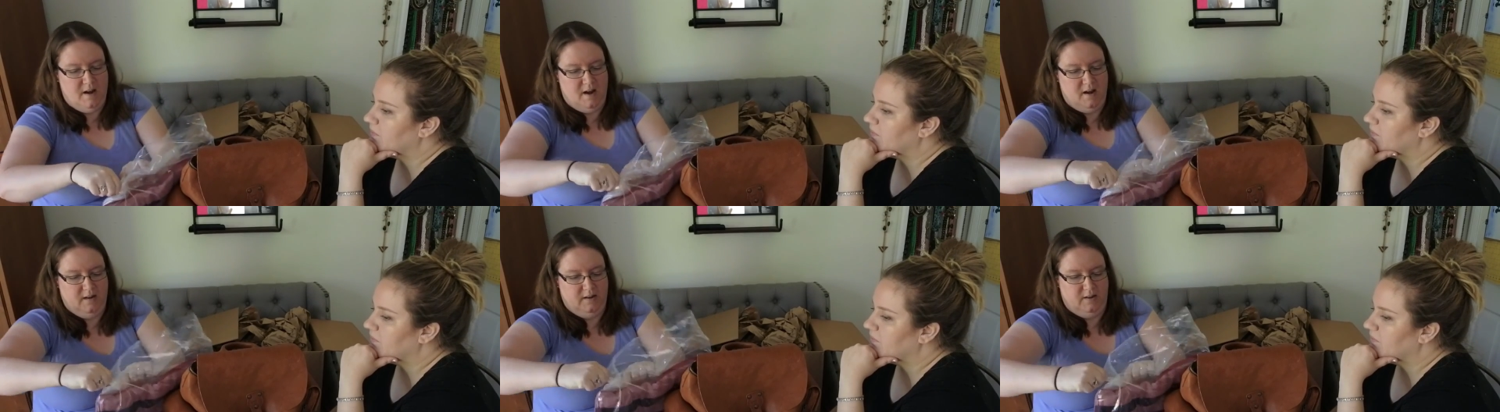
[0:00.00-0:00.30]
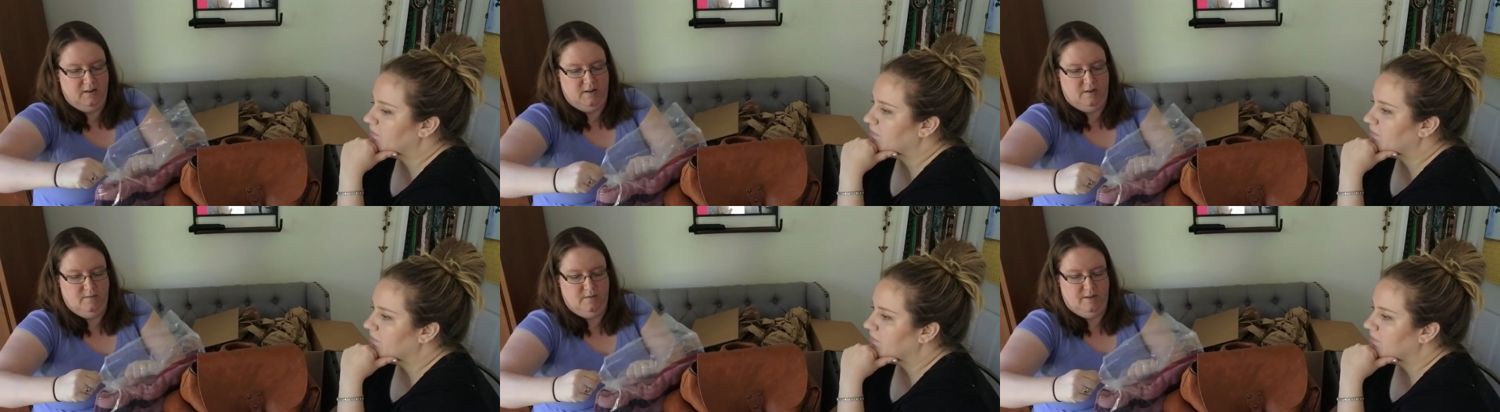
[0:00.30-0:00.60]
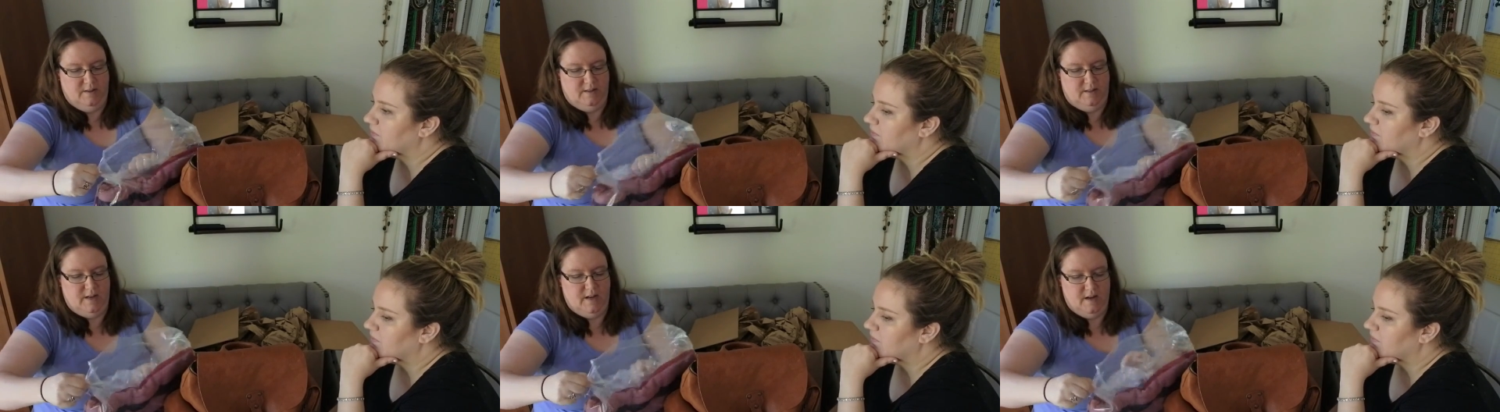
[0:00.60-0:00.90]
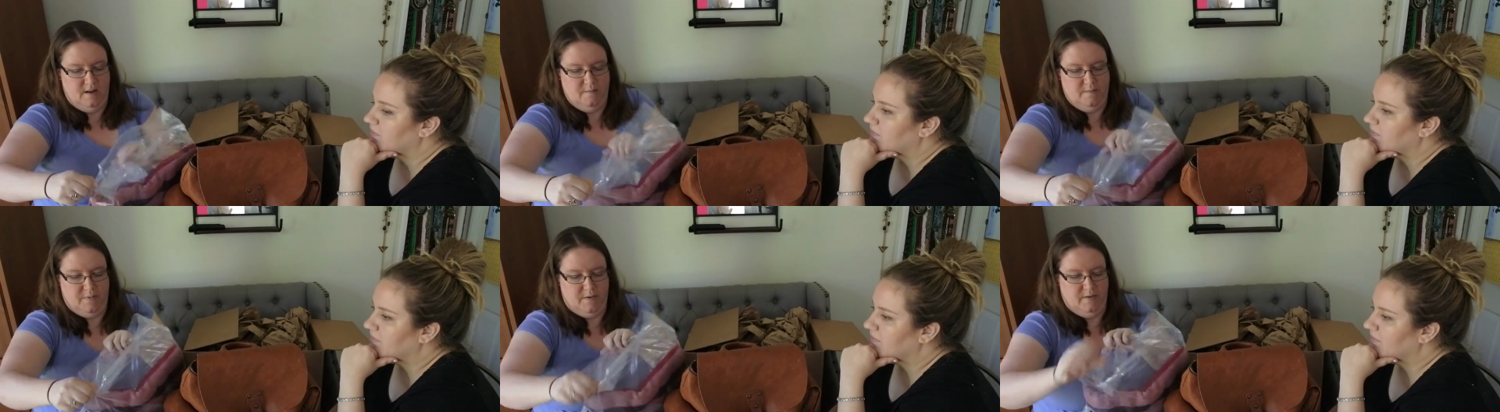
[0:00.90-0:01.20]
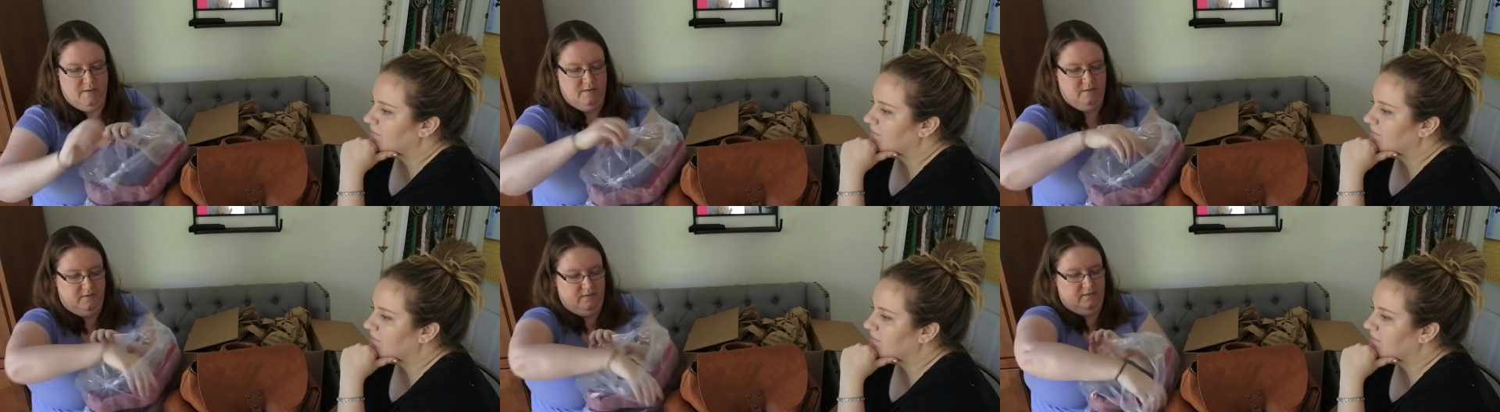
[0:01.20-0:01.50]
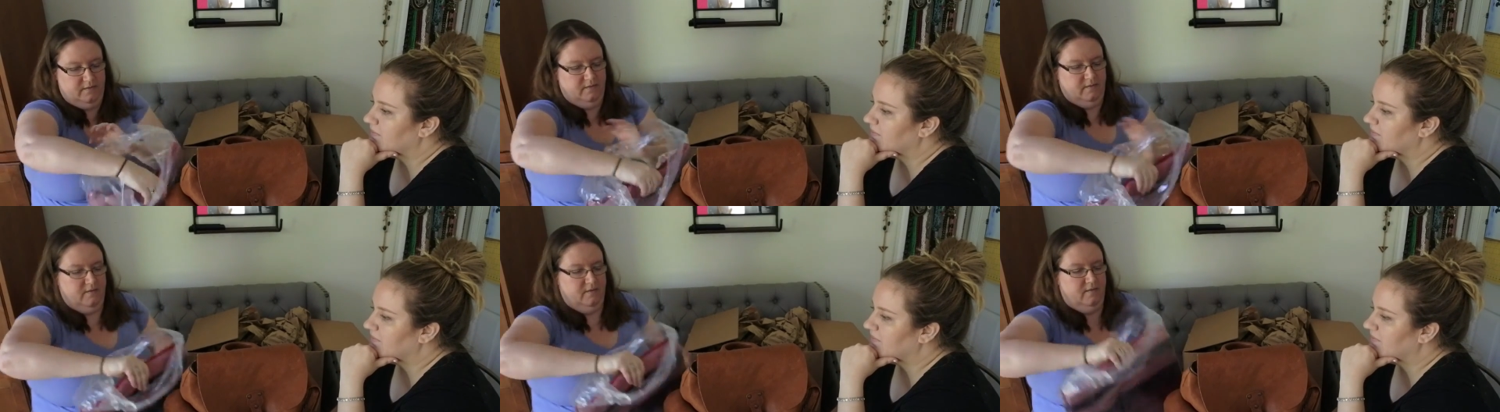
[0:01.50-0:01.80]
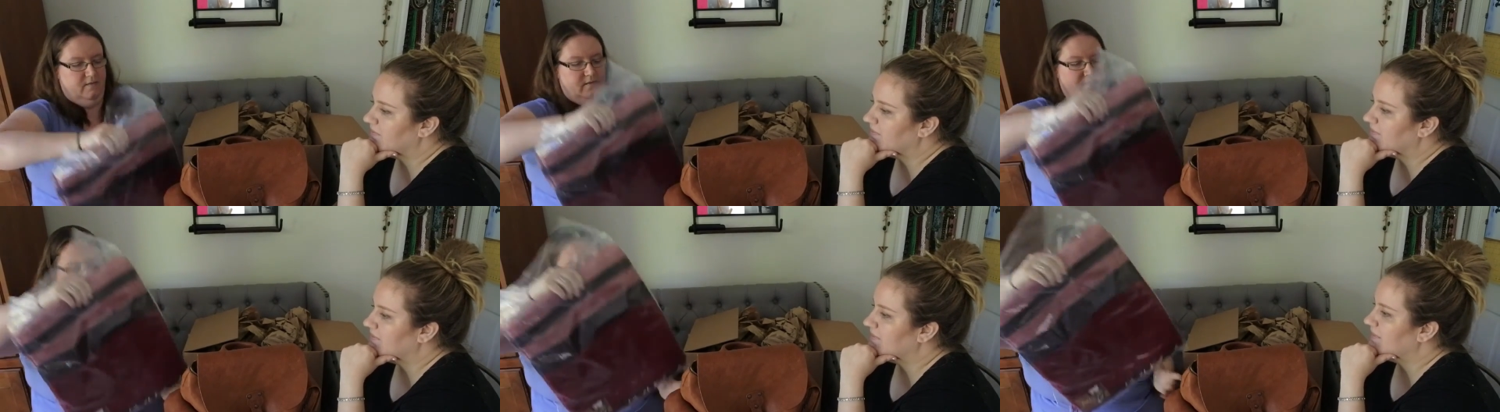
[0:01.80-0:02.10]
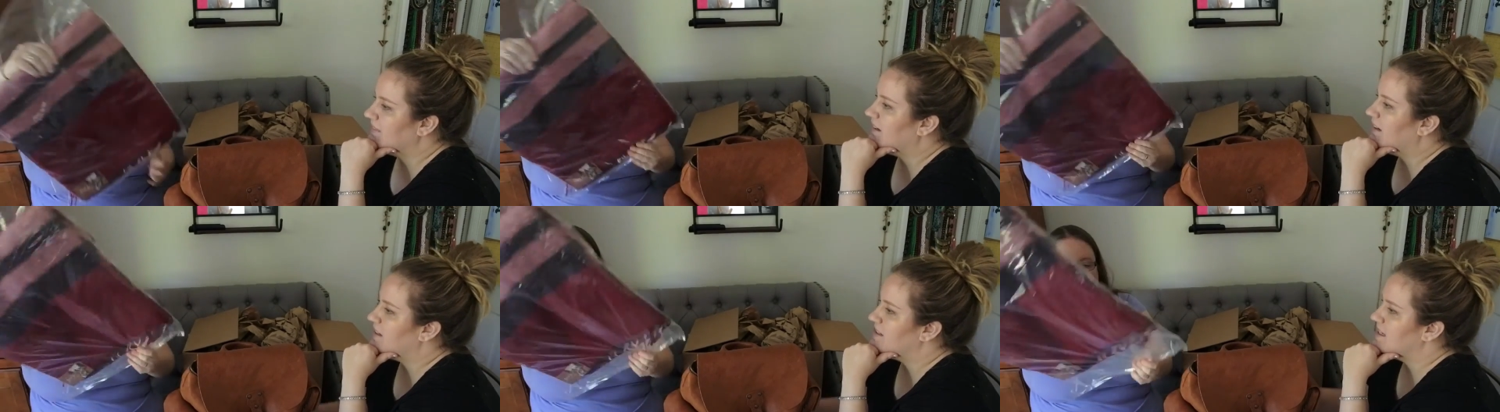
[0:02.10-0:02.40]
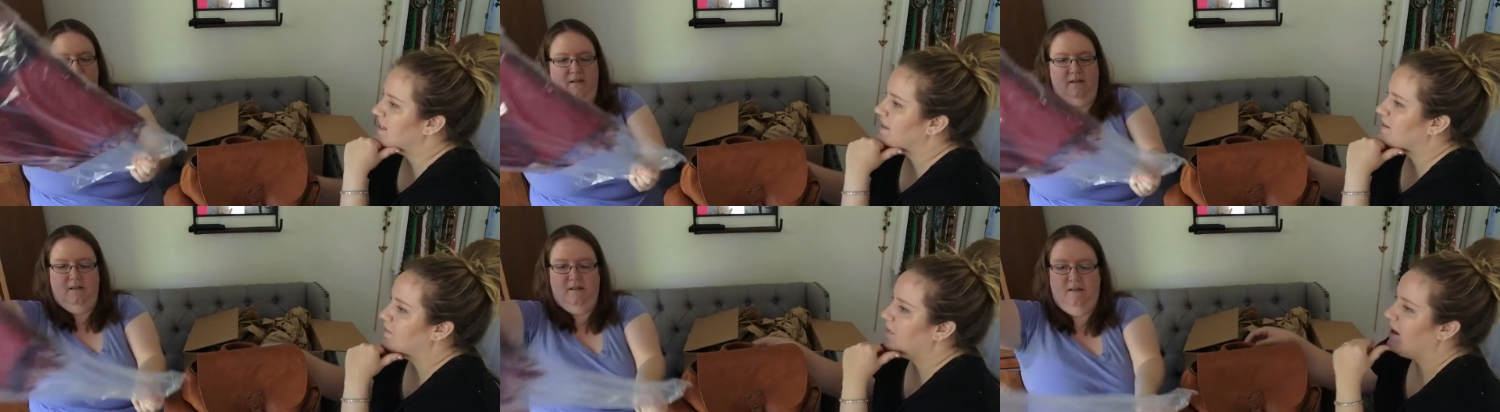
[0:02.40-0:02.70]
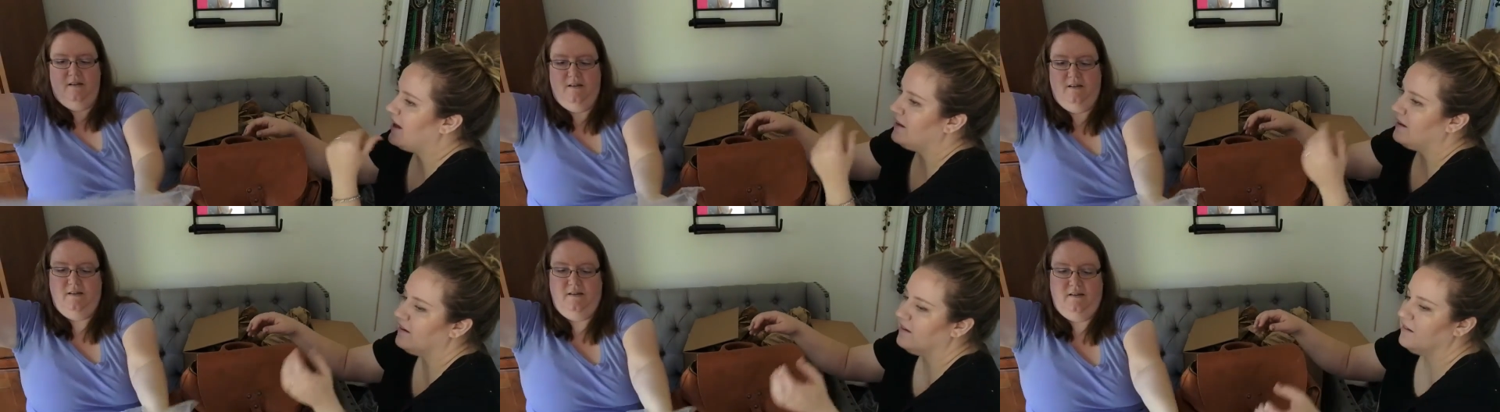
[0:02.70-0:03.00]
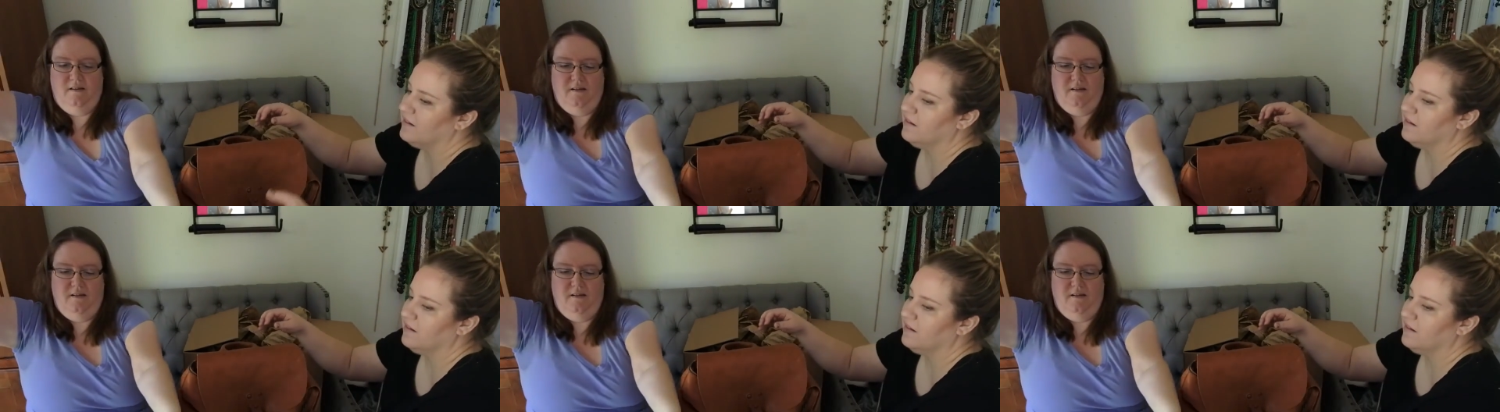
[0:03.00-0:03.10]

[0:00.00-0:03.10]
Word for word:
Speaker 1: not good at tape. Now take the bag.